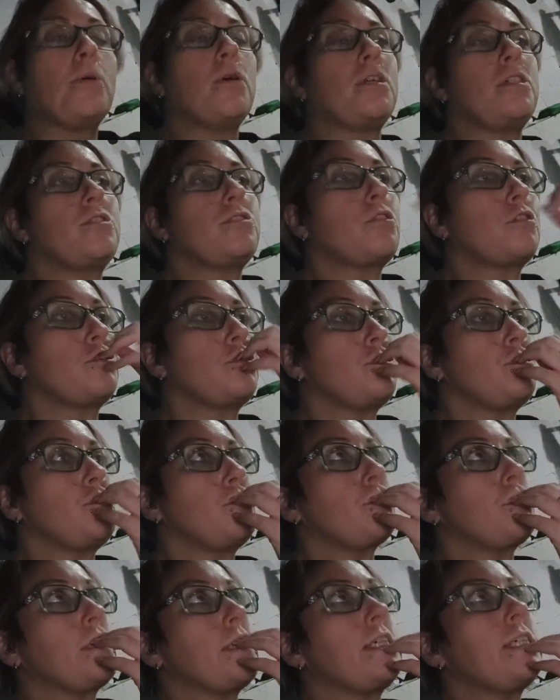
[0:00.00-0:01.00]
point, because
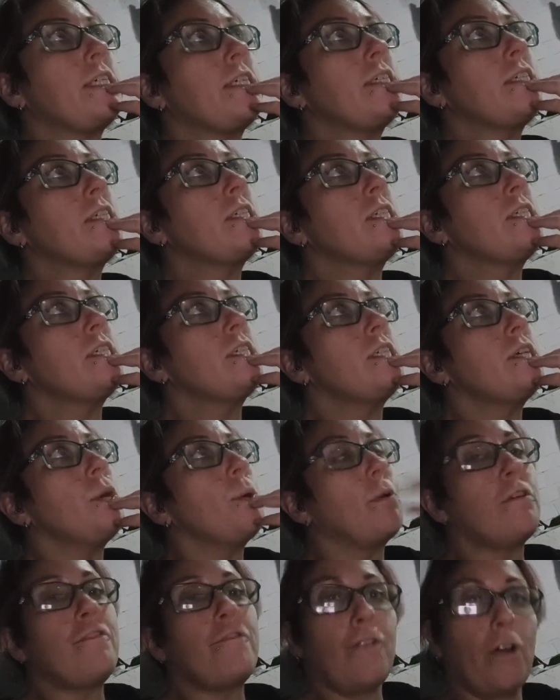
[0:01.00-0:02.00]
usually
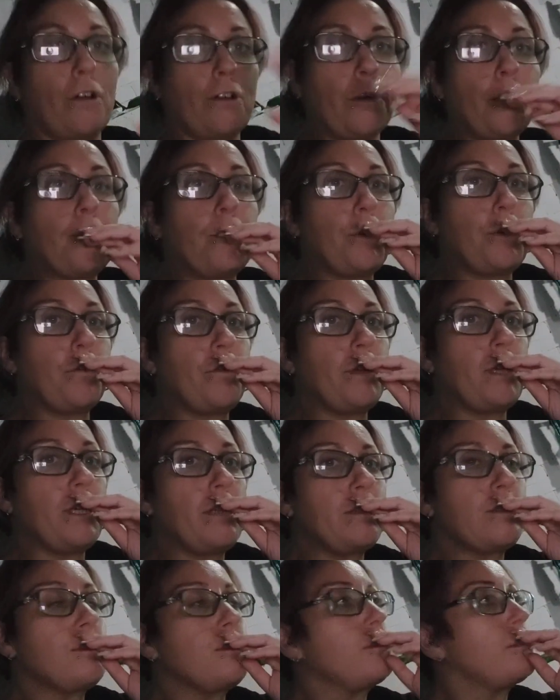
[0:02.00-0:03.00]
with foreign
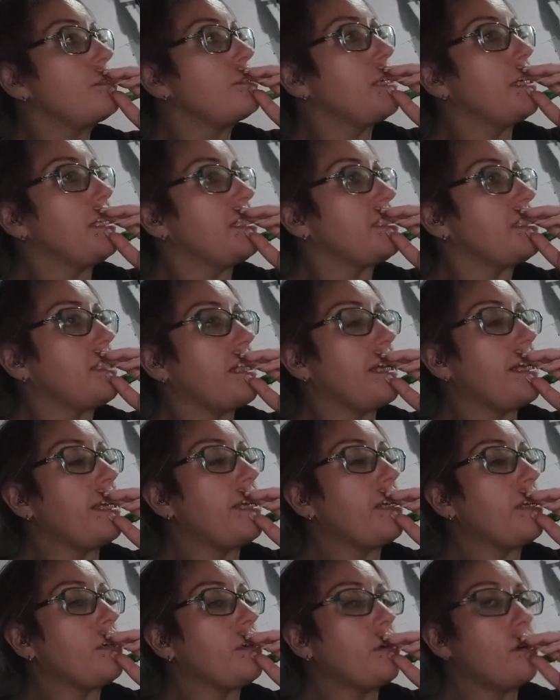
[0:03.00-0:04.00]
movies, it's like,
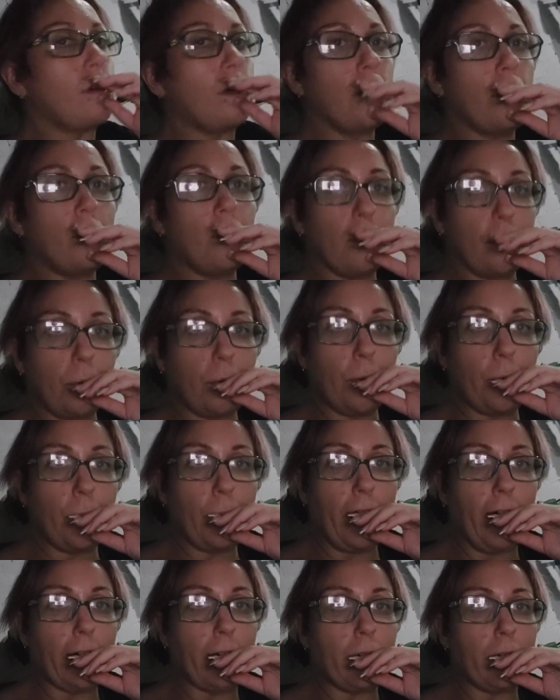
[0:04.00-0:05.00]
oh,
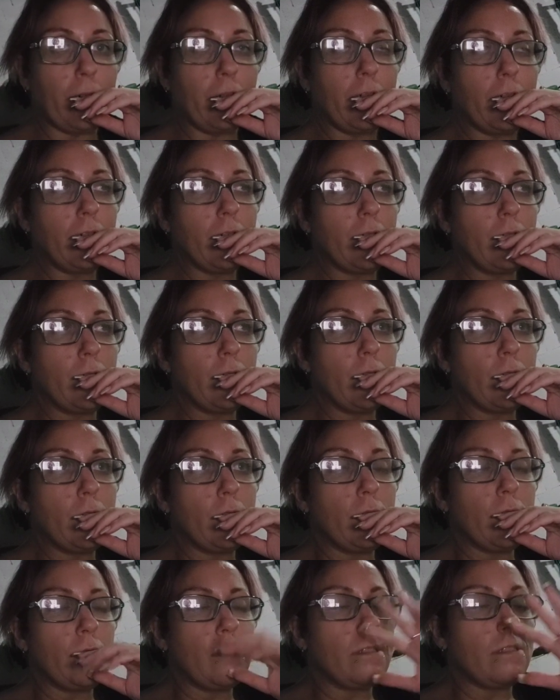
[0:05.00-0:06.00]
wow,
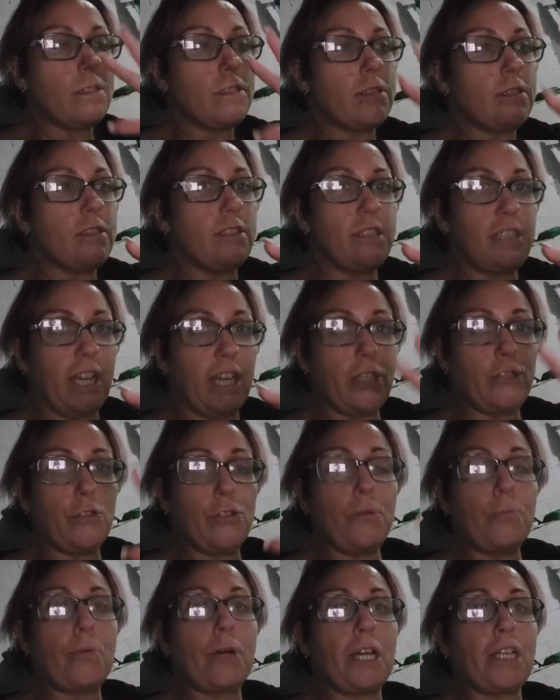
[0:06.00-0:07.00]
they
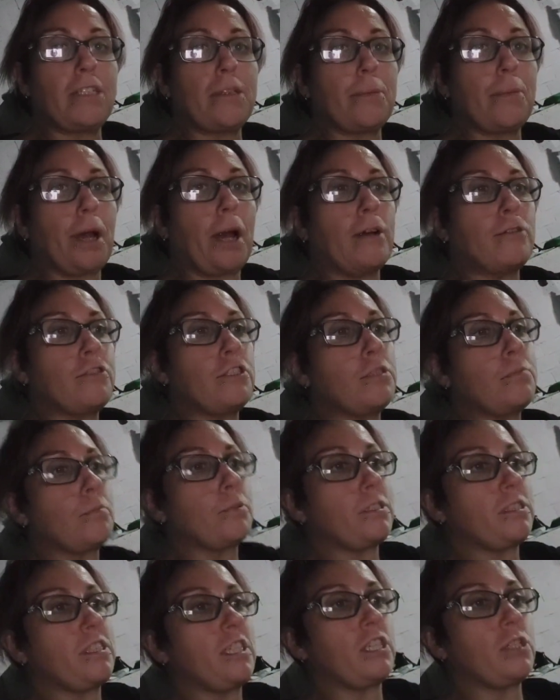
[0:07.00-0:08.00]
do break the boundaries,
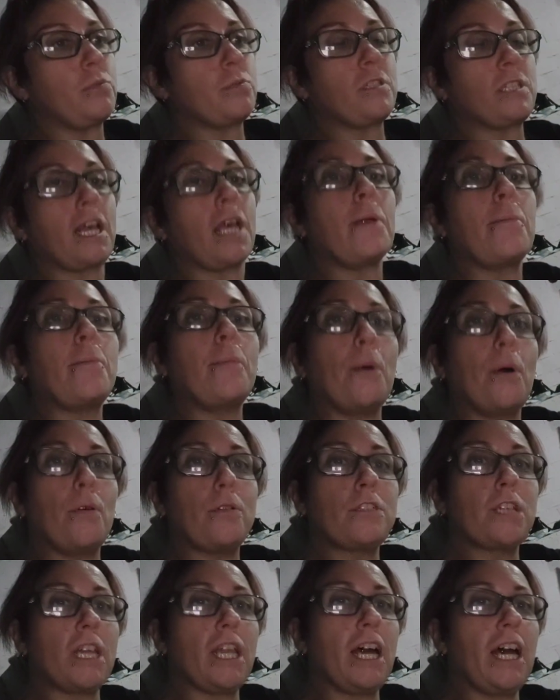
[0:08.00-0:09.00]
but this was like
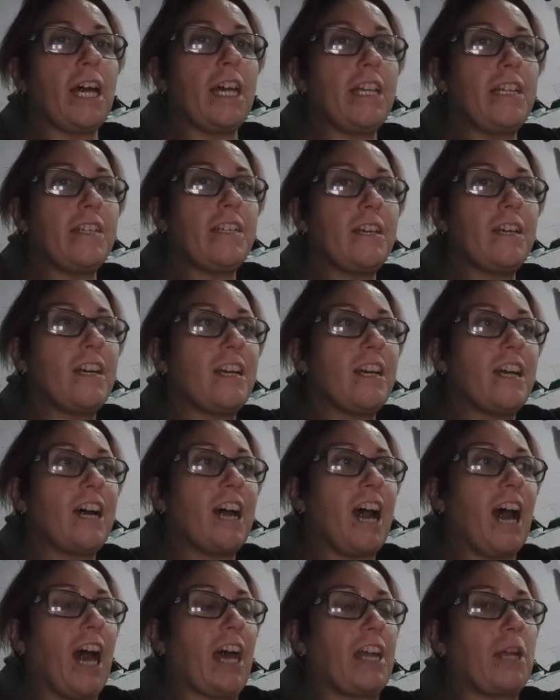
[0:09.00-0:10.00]
borderline,
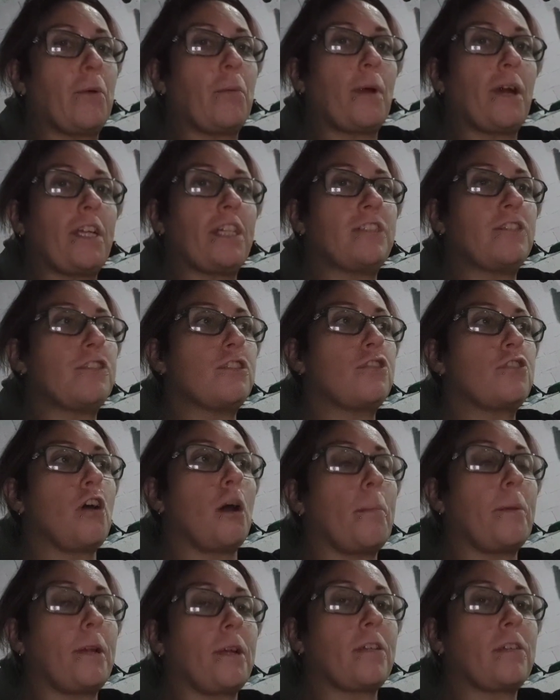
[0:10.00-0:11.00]
and it went into
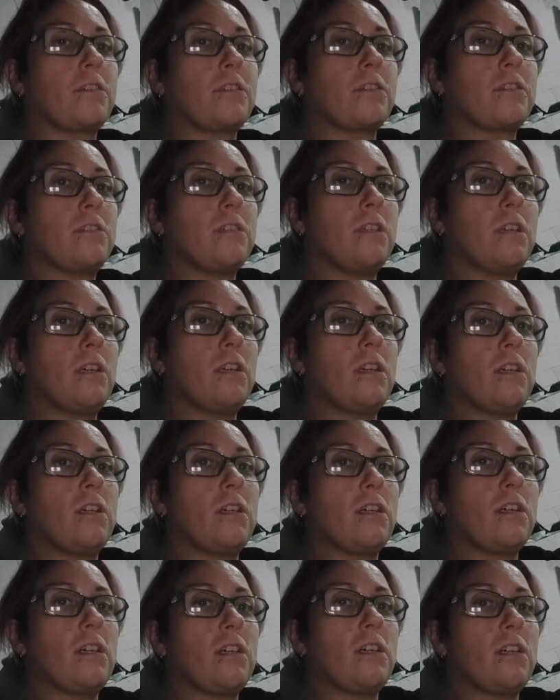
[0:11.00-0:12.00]
topics
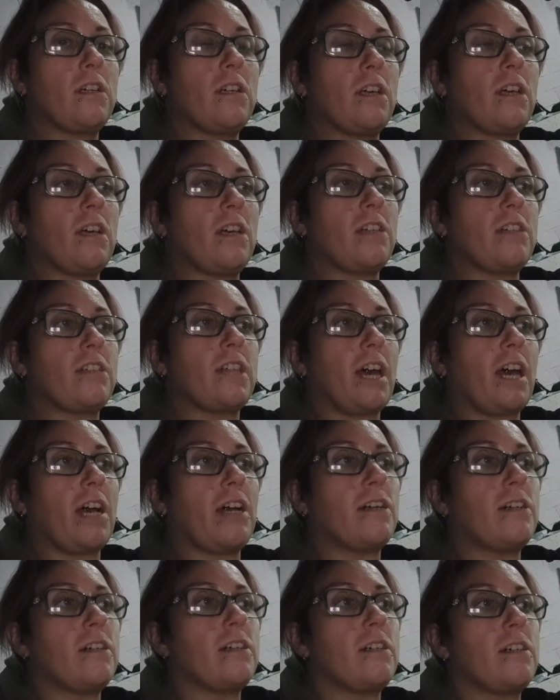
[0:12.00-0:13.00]
that
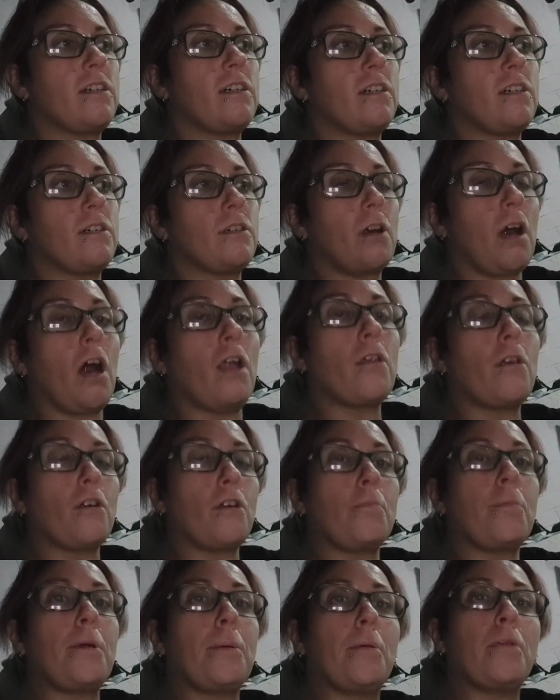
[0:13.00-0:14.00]
a
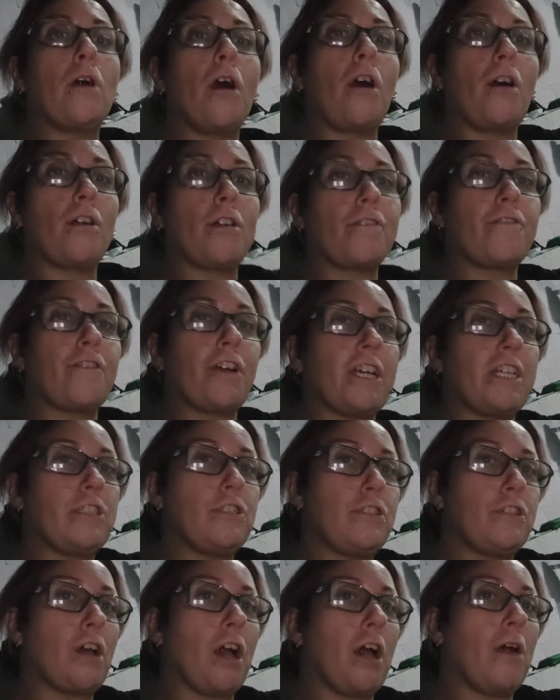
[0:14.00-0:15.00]
lot of people are afraid
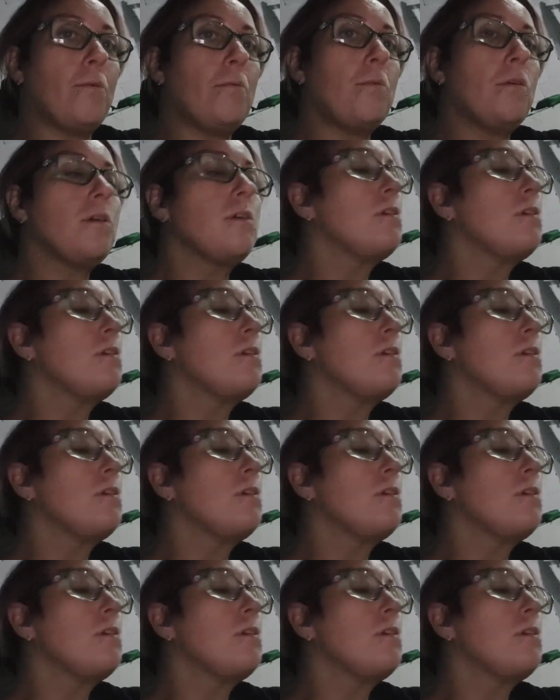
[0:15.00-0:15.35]
to go.